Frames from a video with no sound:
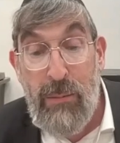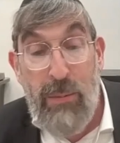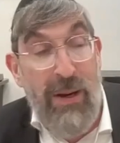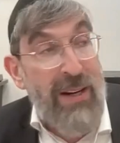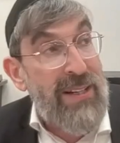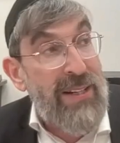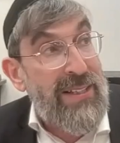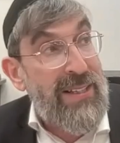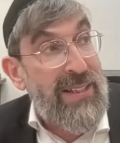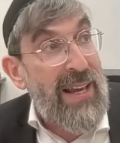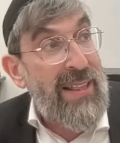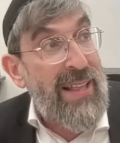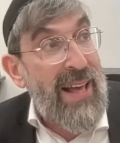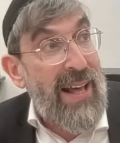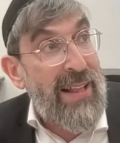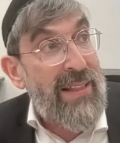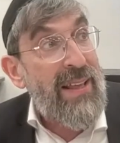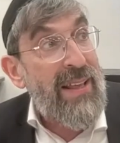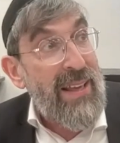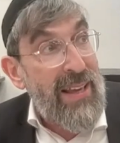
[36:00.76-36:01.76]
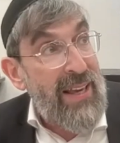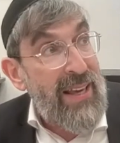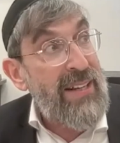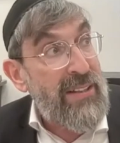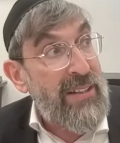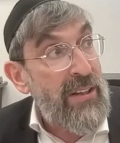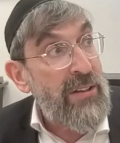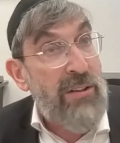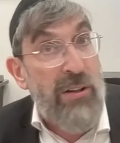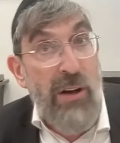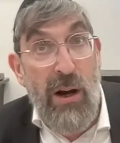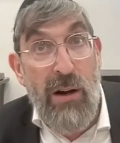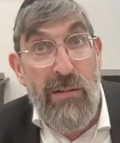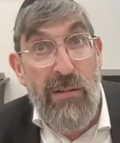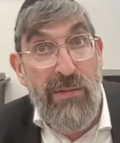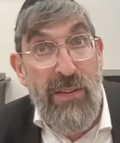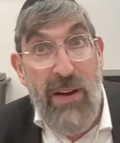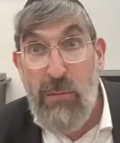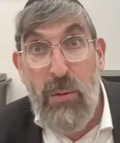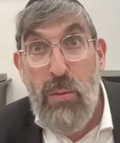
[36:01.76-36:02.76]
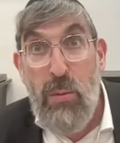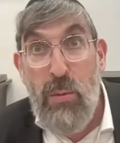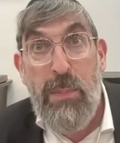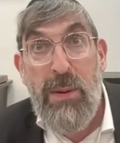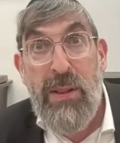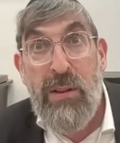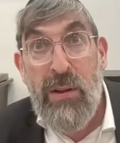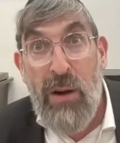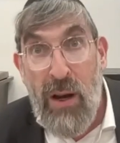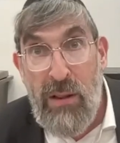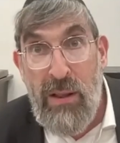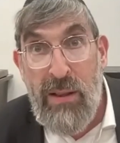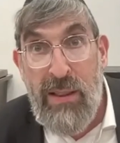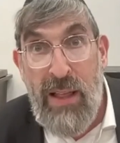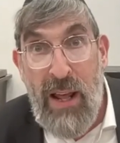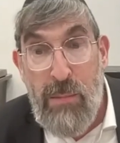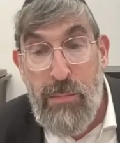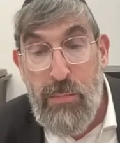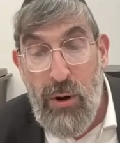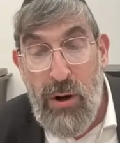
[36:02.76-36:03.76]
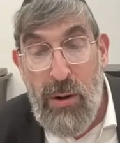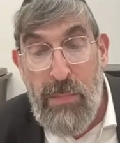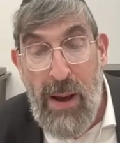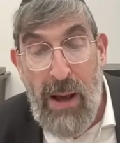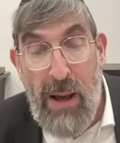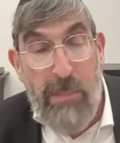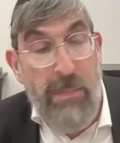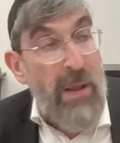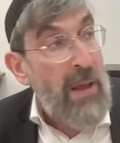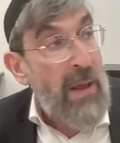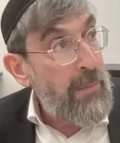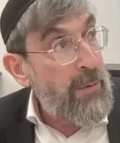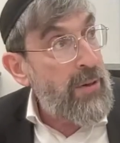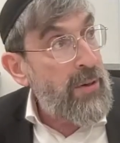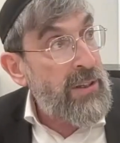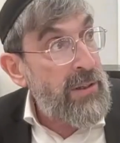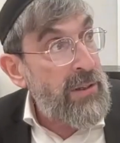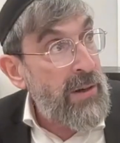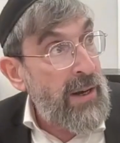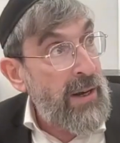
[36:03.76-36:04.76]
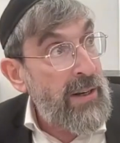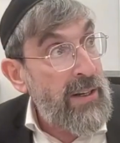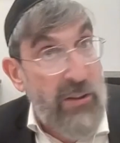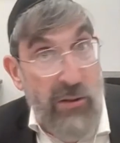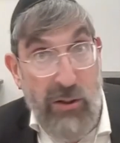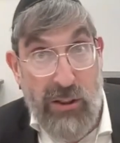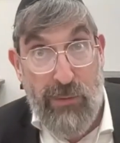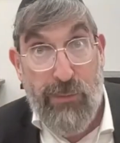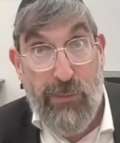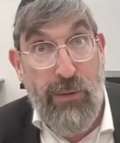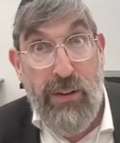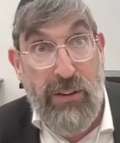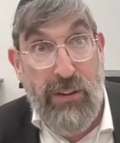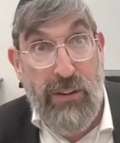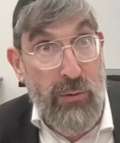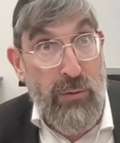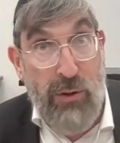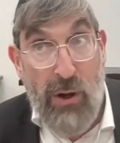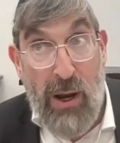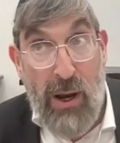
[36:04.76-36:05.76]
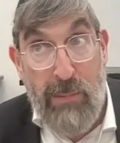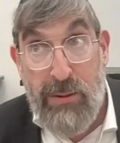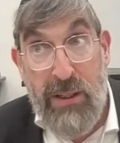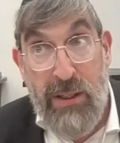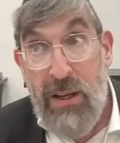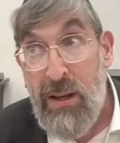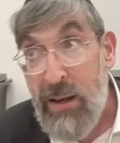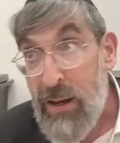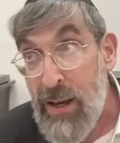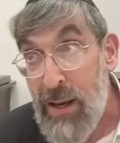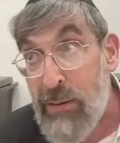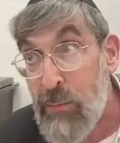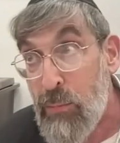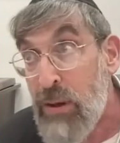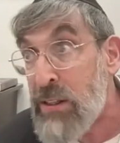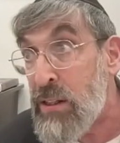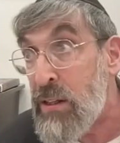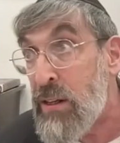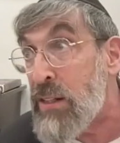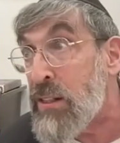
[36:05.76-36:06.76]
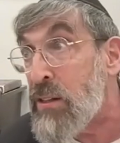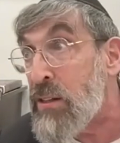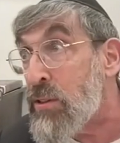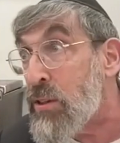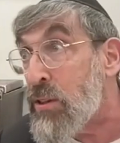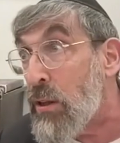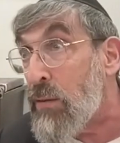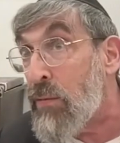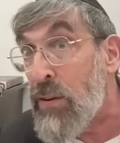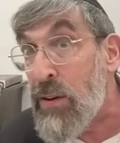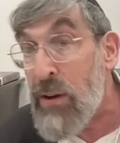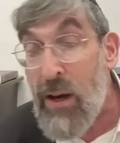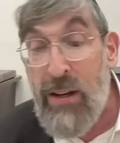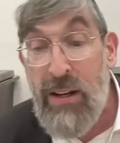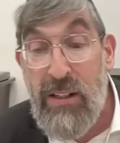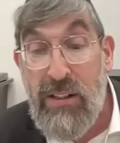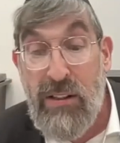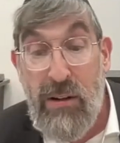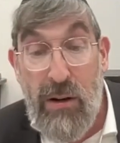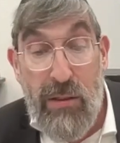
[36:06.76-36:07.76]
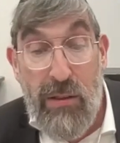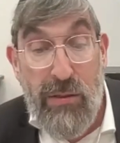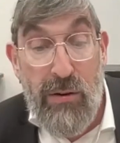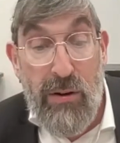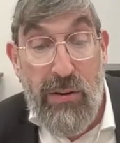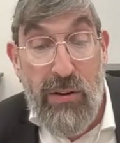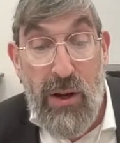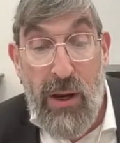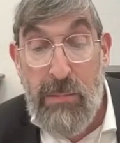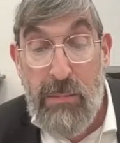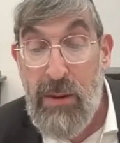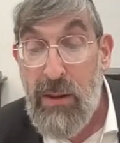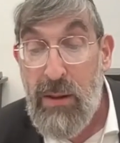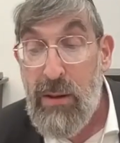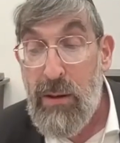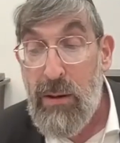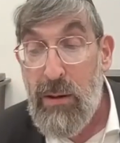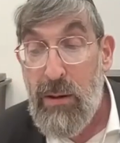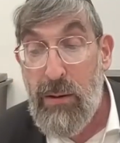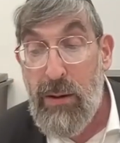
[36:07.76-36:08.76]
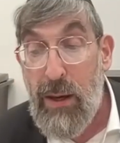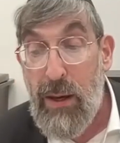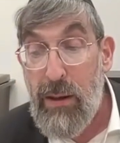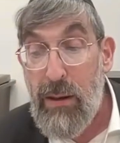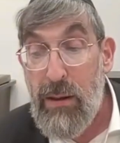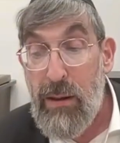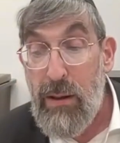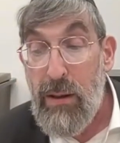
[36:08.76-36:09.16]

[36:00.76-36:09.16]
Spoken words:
we're gonna say that he is a zav, and we won't be toiler that it brought about because of ninus, because the first two times it wasn't as a result of a ninus, so the third time, okay.